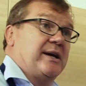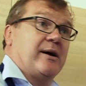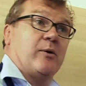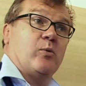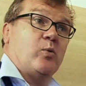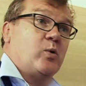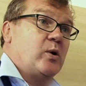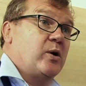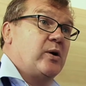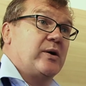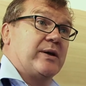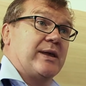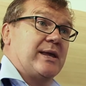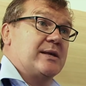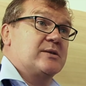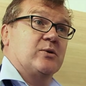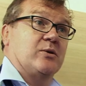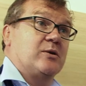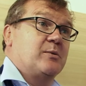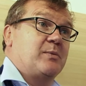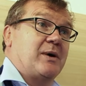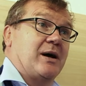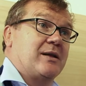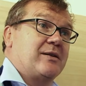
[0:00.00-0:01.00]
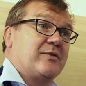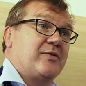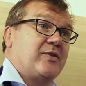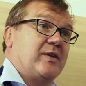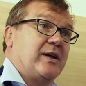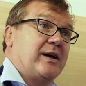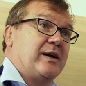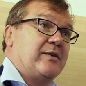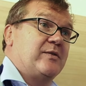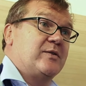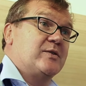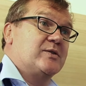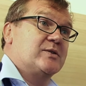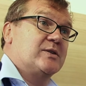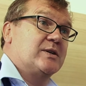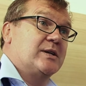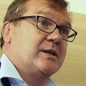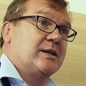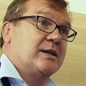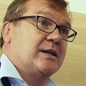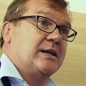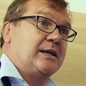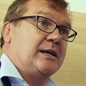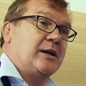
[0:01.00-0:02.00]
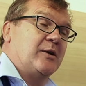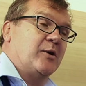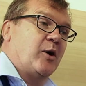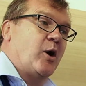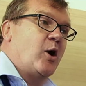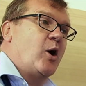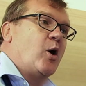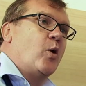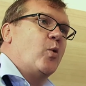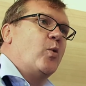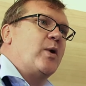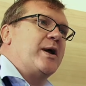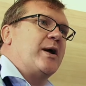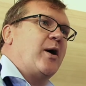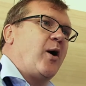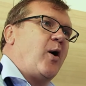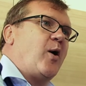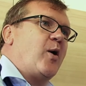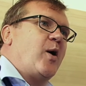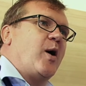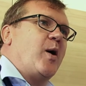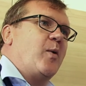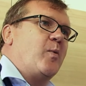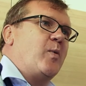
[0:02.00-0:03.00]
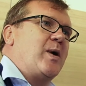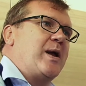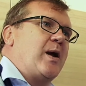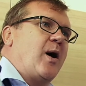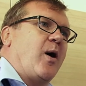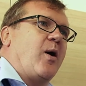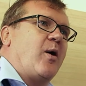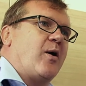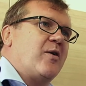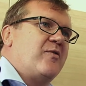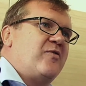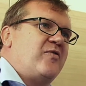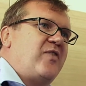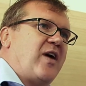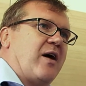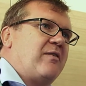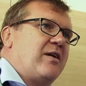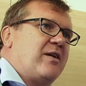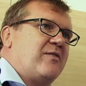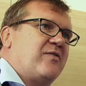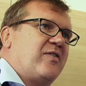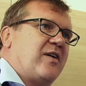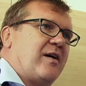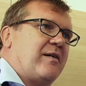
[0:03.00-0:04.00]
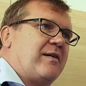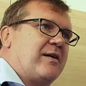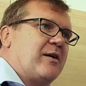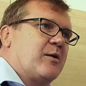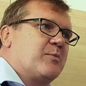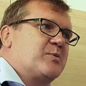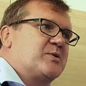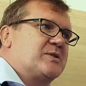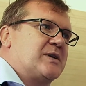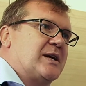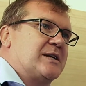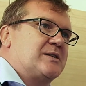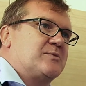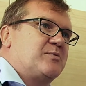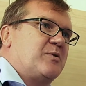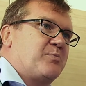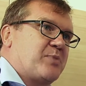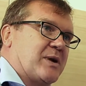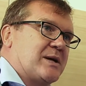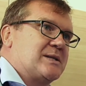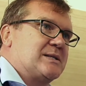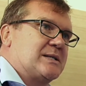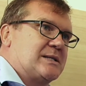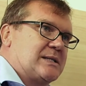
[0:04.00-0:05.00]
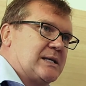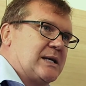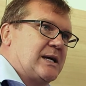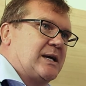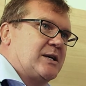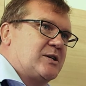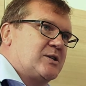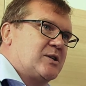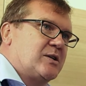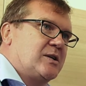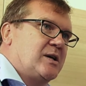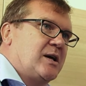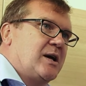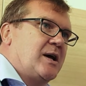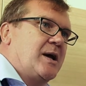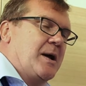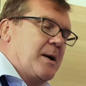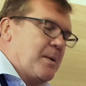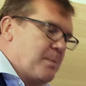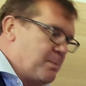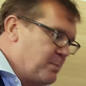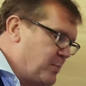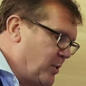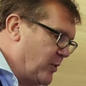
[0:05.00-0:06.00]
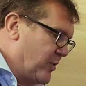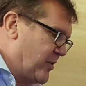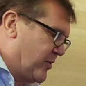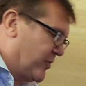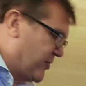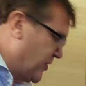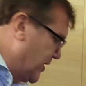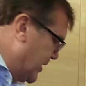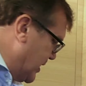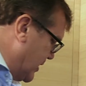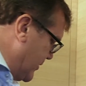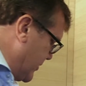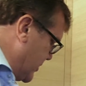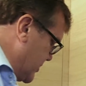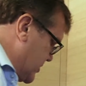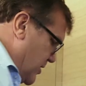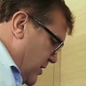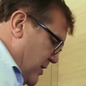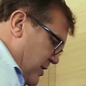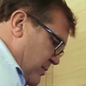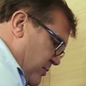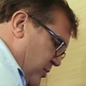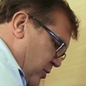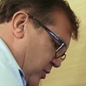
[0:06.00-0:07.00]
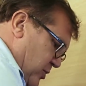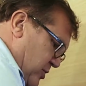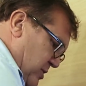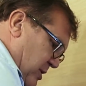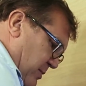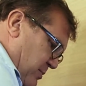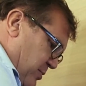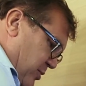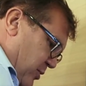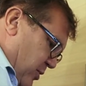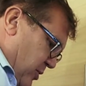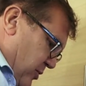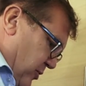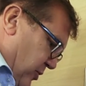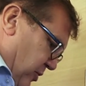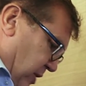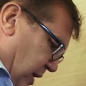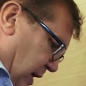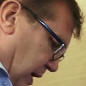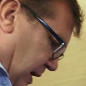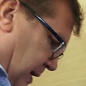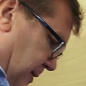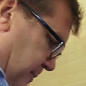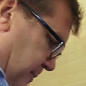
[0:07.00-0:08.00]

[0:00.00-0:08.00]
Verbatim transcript: at work, it's all about the flavours. You know, we are, we are very, very obsessed with presentation but the flavours are the most important thing.